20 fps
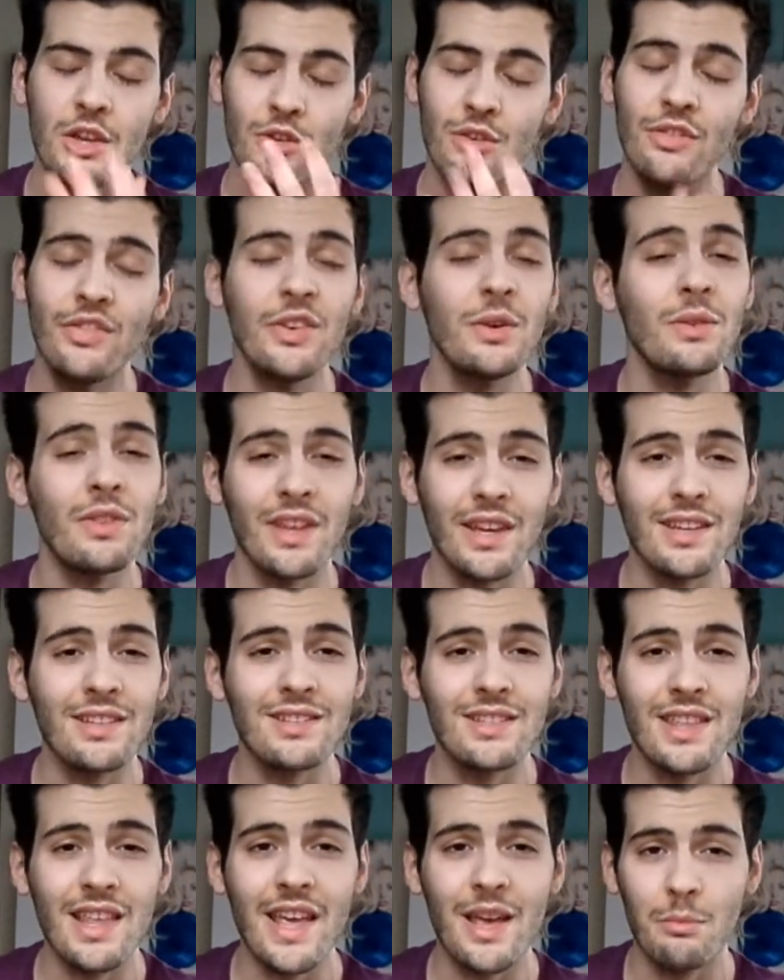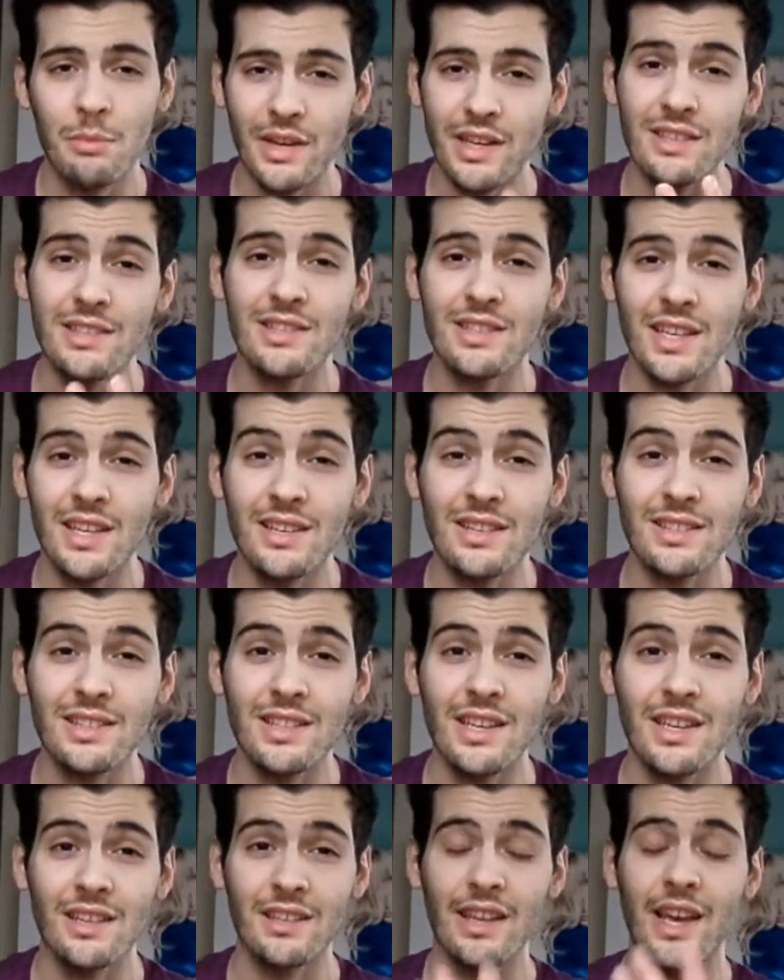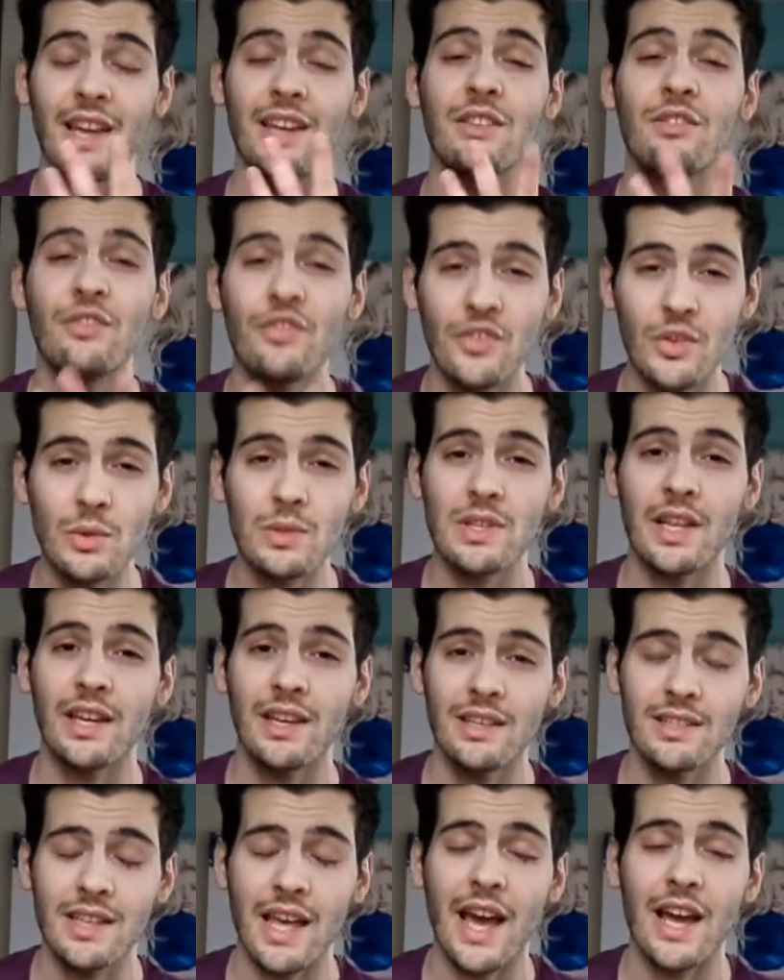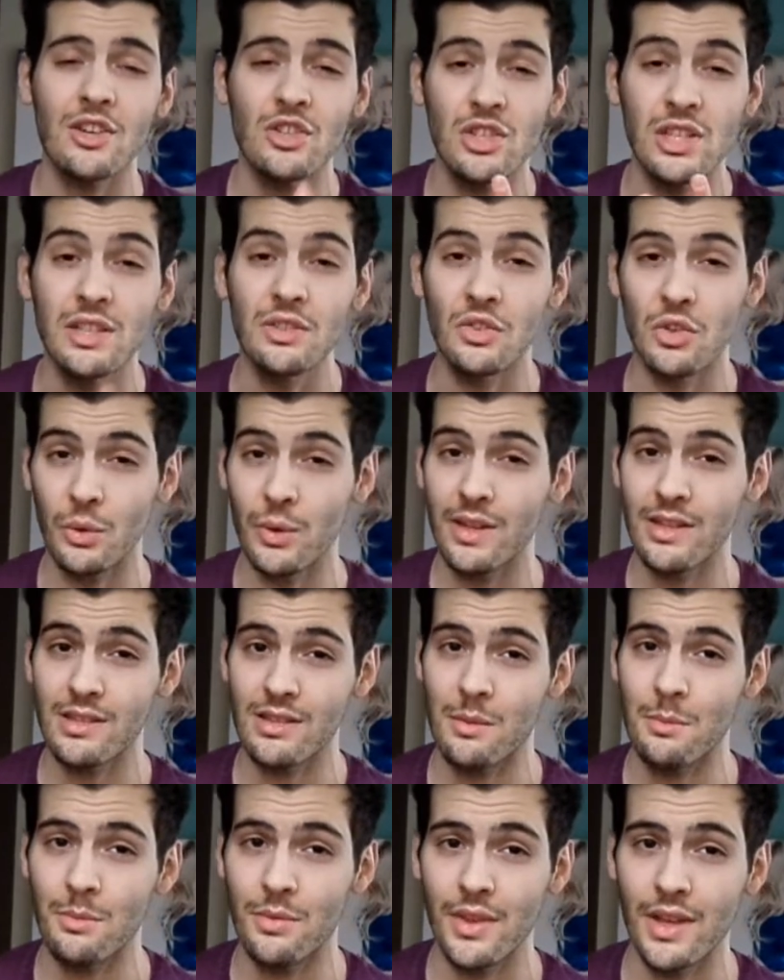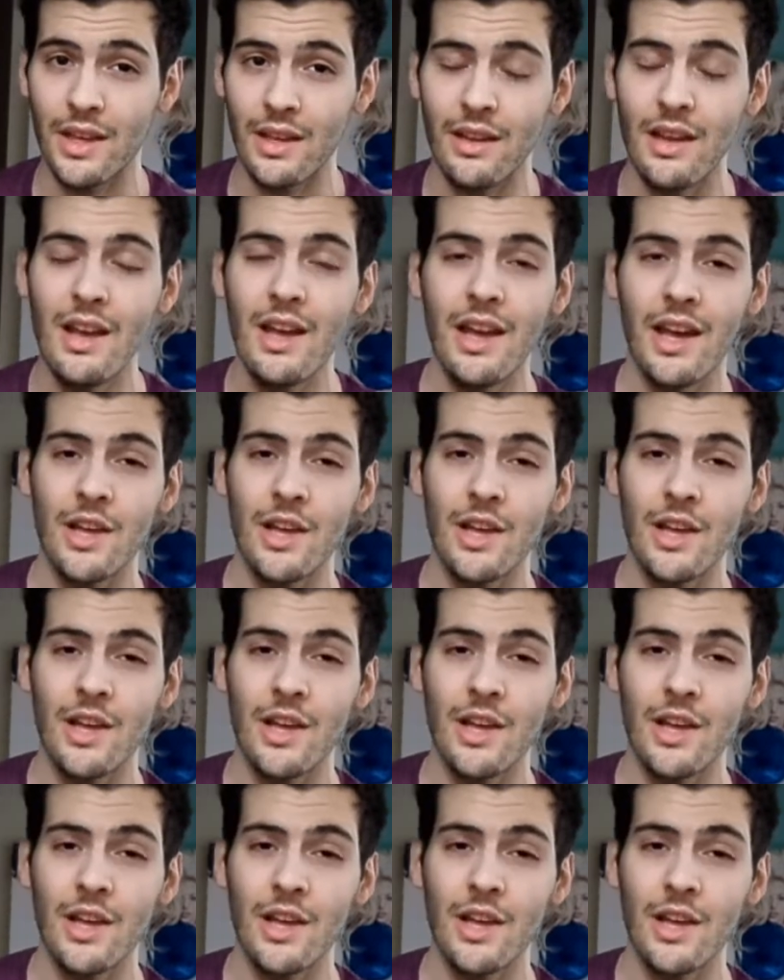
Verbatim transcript: You feel that it's there, but it sinks in and it feels like it's actually doing something.